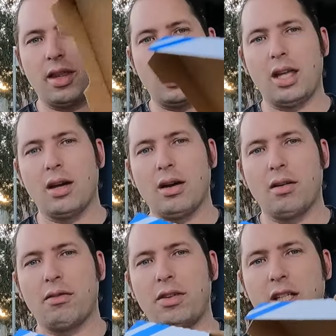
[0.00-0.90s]
the
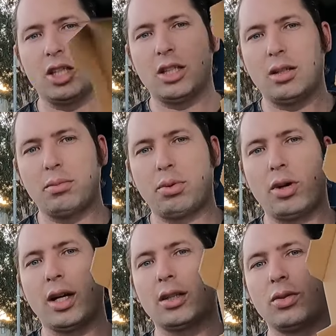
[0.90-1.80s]
finished
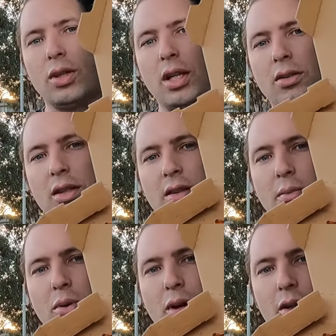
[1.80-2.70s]
product, or here is
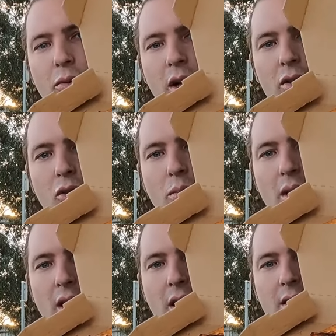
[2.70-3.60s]
the product ready to
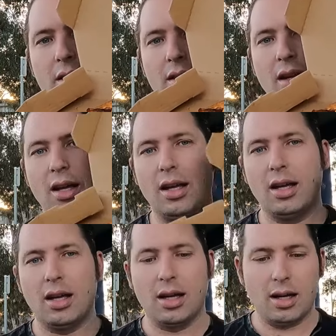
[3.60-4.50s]
be eaten.
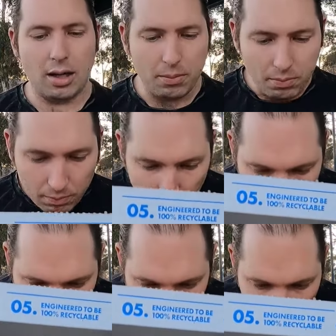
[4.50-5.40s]
Um,
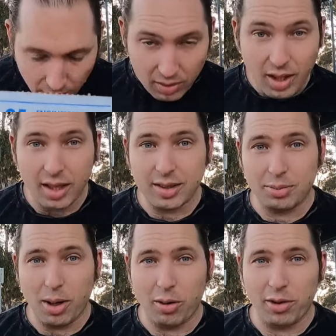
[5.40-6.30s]
it does
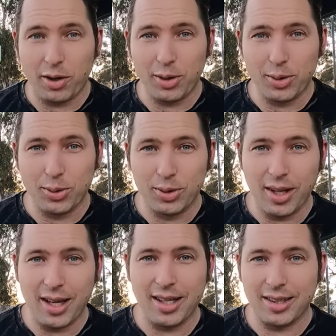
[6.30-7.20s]
smell very good,
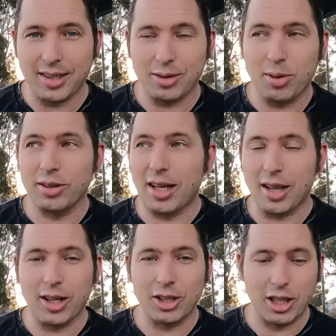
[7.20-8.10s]
and it does smell
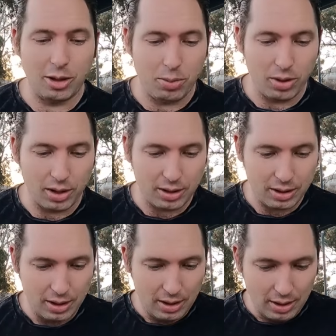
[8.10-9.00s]
exactly like a cheeseburger,
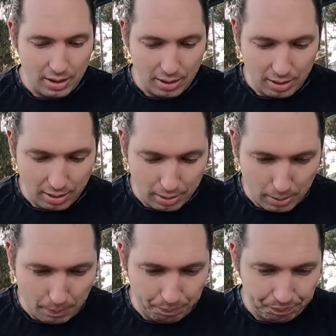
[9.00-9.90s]

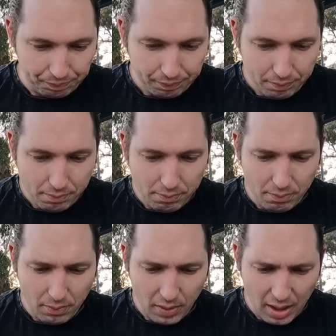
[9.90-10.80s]
um,
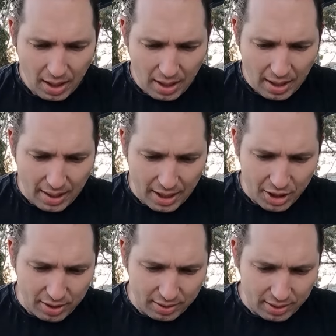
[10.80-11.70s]
and
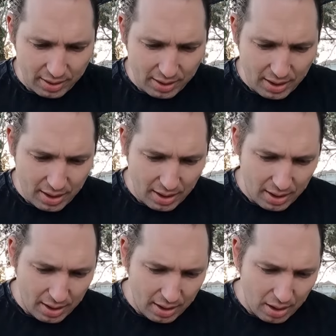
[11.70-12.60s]
as you can see
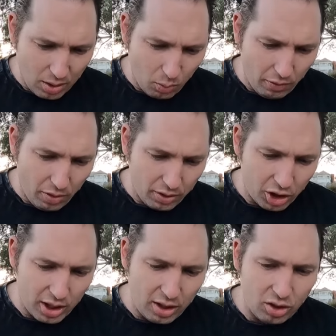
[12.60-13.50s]
we've got the
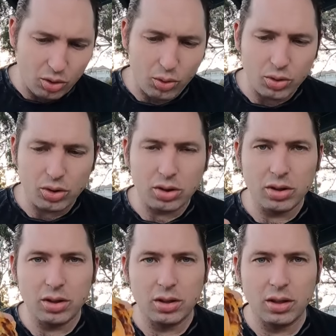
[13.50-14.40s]
cheese sauce